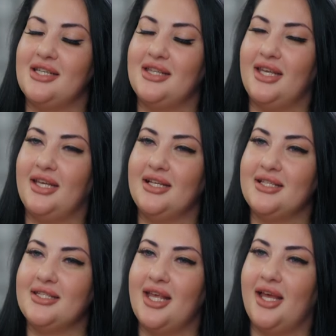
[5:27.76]
she
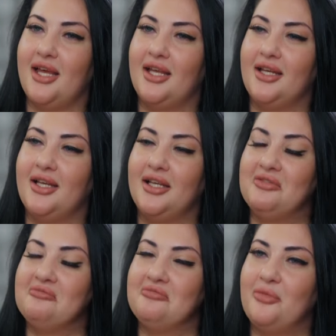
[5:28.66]
thinks that
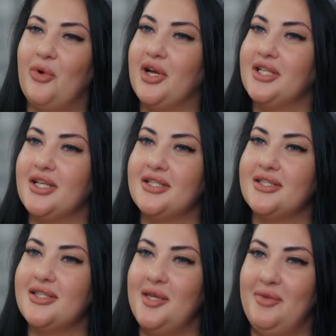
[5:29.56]
we're
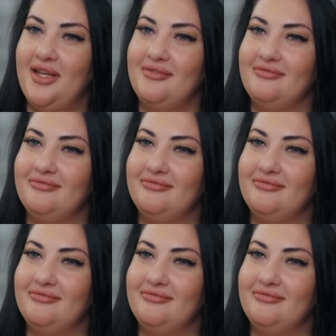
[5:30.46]
just sleeping.